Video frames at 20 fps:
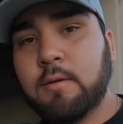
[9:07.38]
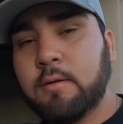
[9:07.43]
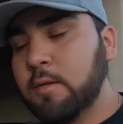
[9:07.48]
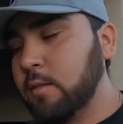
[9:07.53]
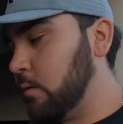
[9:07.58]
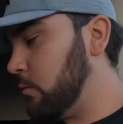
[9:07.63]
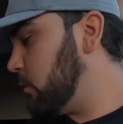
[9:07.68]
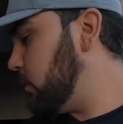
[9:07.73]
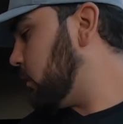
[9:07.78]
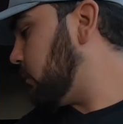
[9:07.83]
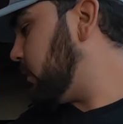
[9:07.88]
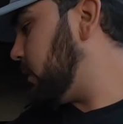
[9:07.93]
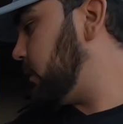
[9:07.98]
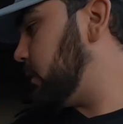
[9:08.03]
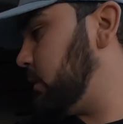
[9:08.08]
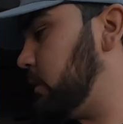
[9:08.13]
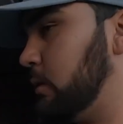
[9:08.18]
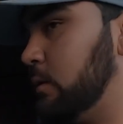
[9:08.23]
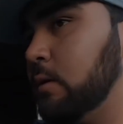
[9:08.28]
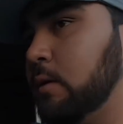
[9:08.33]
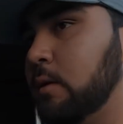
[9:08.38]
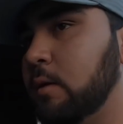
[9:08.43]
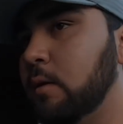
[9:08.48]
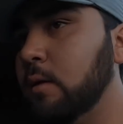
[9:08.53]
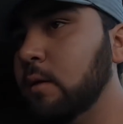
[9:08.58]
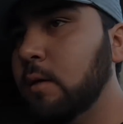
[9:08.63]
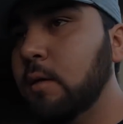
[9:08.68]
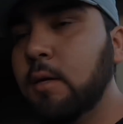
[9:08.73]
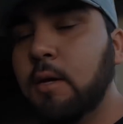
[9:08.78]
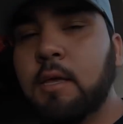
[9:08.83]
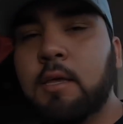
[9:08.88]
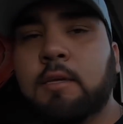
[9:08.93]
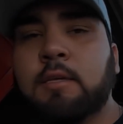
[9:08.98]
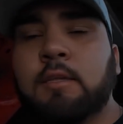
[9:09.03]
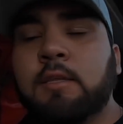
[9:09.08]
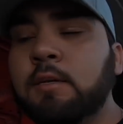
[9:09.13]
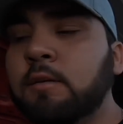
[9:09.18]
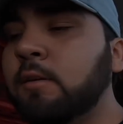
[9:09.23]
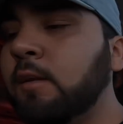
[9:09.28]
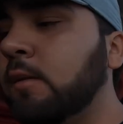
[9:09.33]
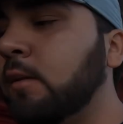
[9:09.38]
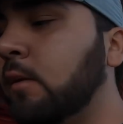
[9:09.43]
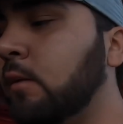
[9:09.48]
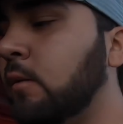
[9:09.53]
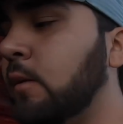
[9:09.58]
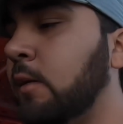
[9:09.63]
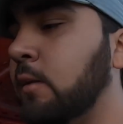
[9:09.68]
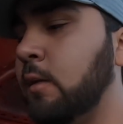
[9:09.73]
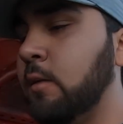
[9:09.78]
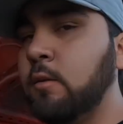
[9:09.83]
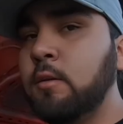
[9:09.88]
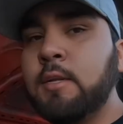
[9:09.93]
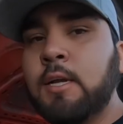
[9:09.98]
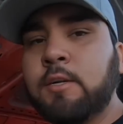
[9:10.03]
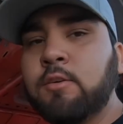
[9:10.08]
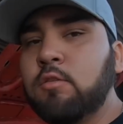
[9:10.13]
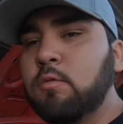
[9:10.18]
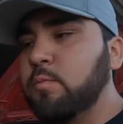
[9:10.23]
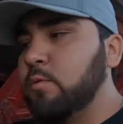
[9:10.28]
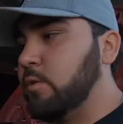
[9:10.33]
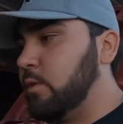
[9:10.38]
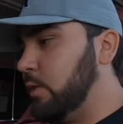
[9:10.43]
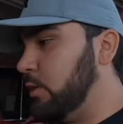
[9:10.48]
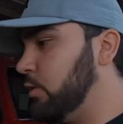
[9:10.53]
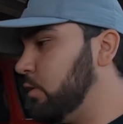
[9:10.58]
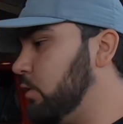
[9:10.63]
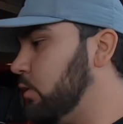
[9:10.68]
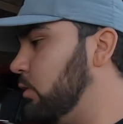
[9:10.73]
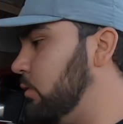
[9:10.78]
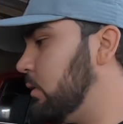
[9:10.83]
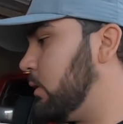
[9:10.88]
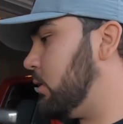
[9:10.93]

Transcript: Nothing really crazy. And like I said, there's an actual procedure to